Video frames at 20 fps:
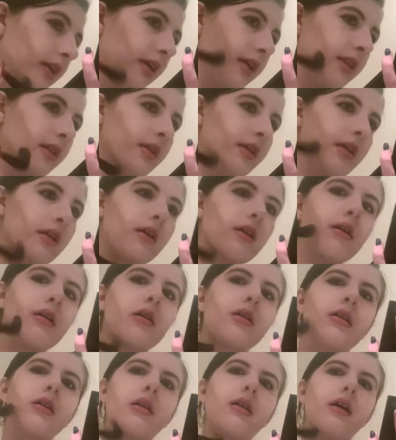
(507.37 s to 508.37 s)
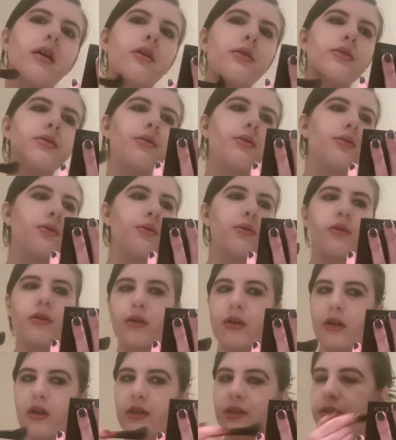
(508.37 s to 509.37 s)
I think that'll
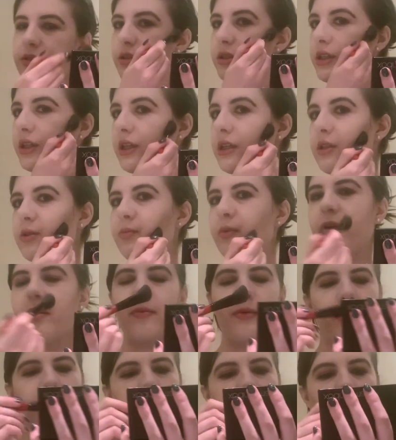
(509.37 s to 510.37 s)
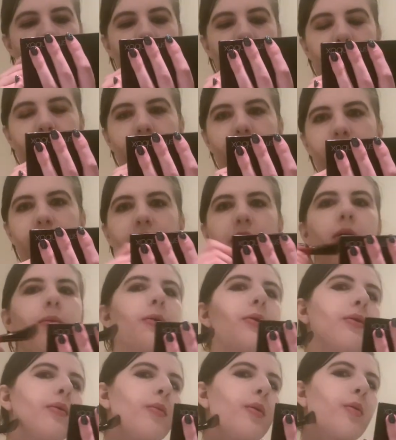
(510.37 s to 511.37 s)
do on the cheeks, but I'm gonna chisel the
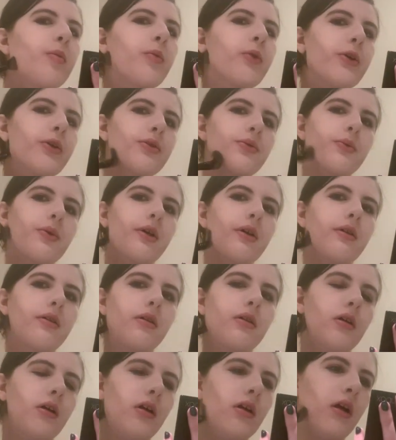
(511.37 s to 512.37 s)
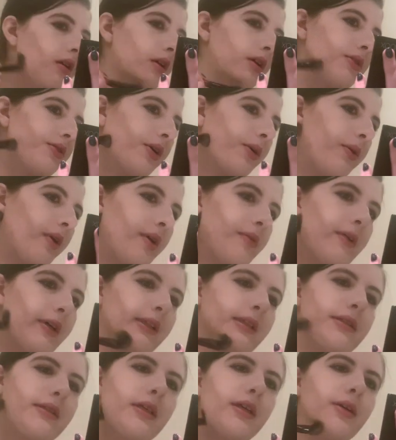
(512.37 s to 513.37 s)
jawbone a bit more as well. So I
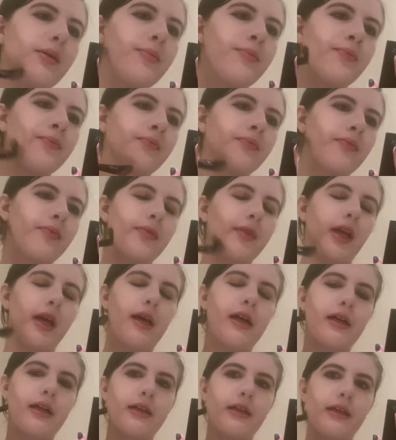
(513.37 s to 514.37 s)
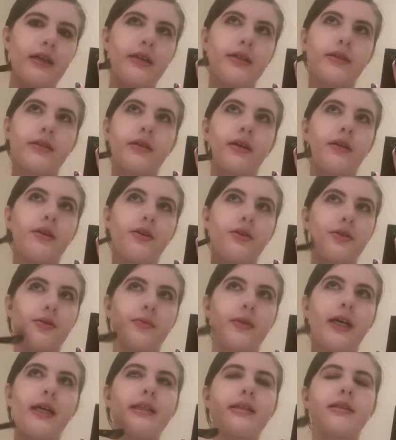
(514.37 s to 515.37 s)
finally see him, and he's gonna do some
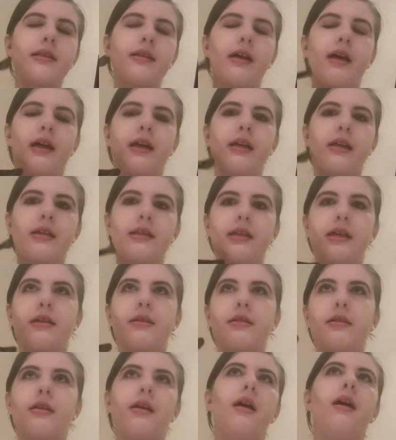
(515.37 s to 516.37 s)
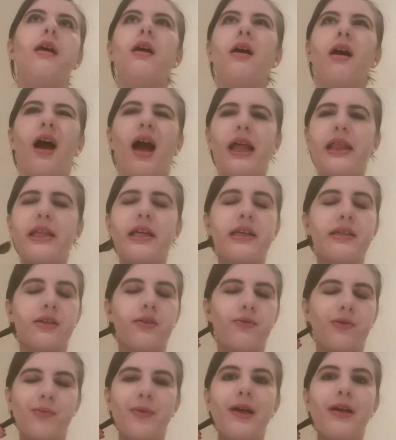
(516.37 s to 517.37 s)
tests, and he says, I think as a
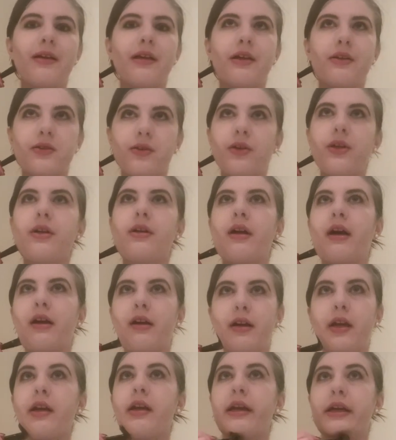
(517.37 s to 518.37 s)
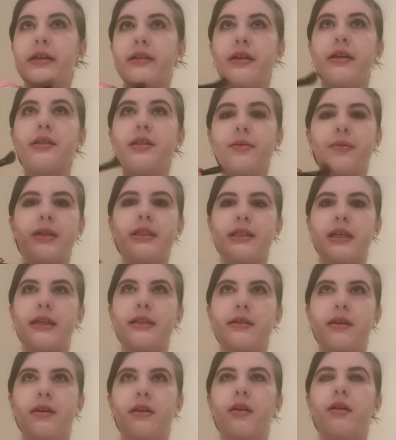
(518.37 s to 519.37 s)
formality, so you're not on any antihistamines. And I
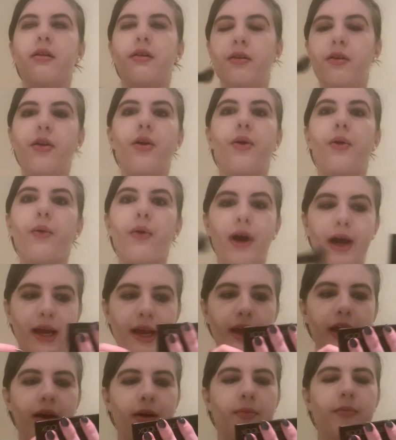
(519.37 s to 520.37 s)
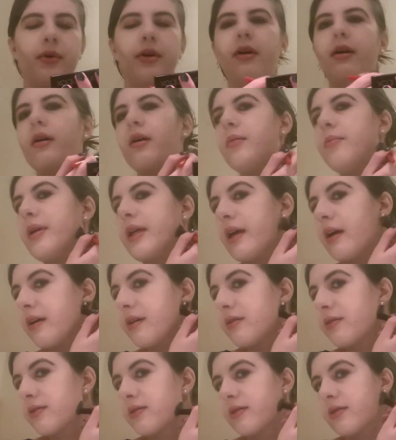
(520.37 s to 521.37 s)
said, no, I am,
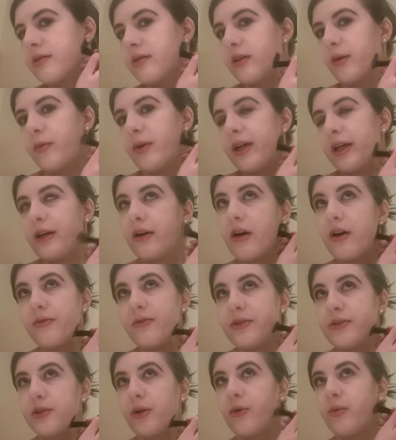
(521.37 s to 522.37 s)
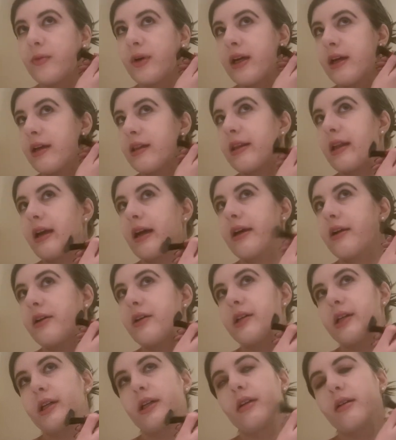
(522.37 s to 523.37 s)
because someone at your office told me that I
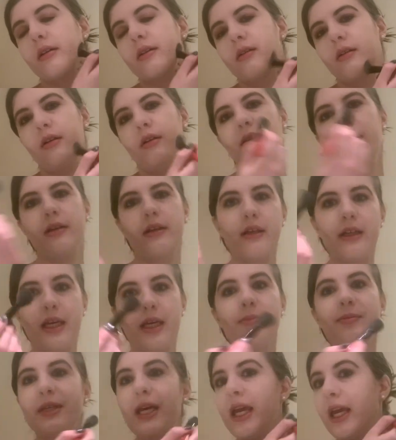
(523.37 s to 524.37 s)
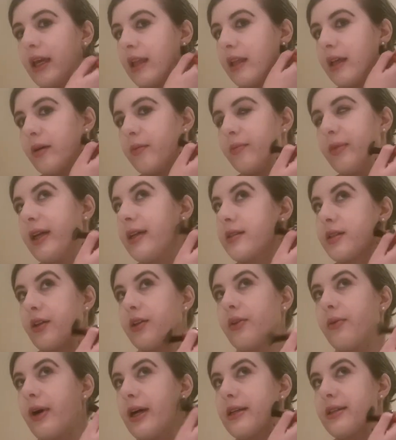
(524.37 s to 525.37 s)
could keep taking them because
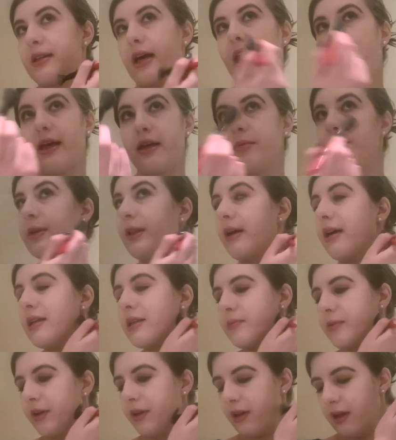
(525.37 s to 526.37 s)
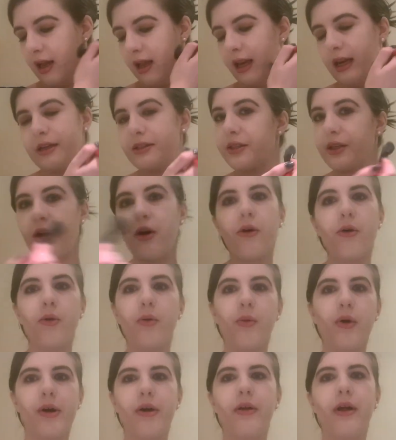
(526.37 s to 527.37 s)
otherwise I end up in the hospital. He said, oh,
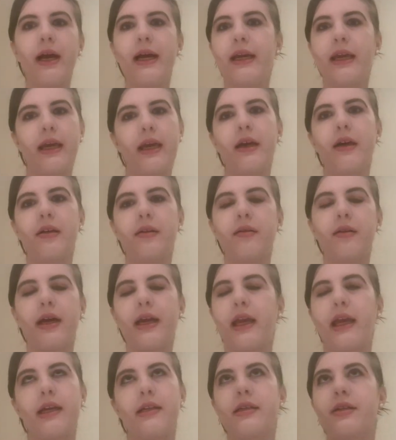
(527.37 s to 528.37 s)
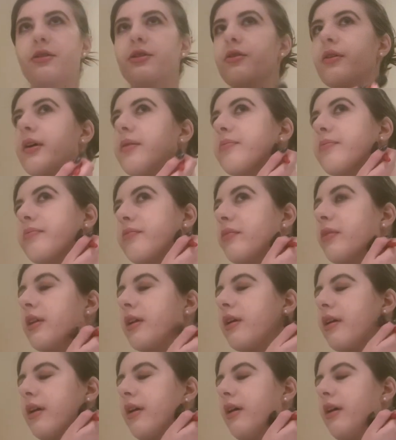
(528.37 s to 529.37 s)
well, I can't test you then.
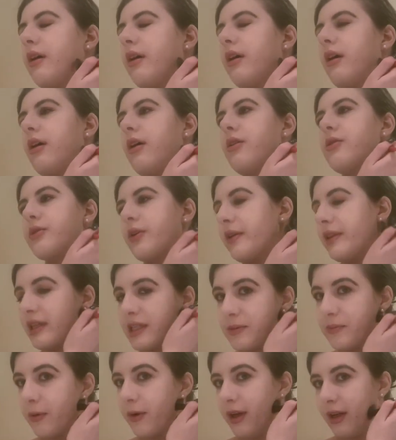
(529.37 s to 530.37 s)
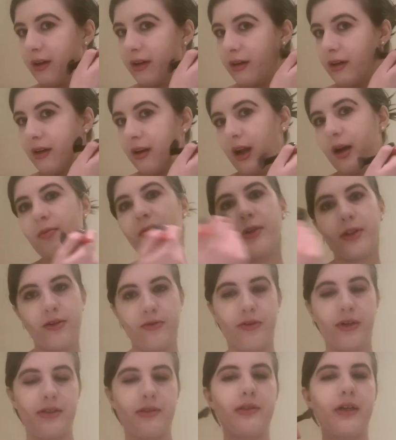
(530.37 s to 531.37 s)
So at this point, I'm really
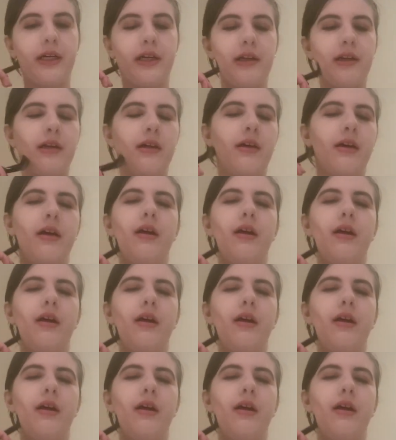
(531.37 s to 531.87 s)
frustrated.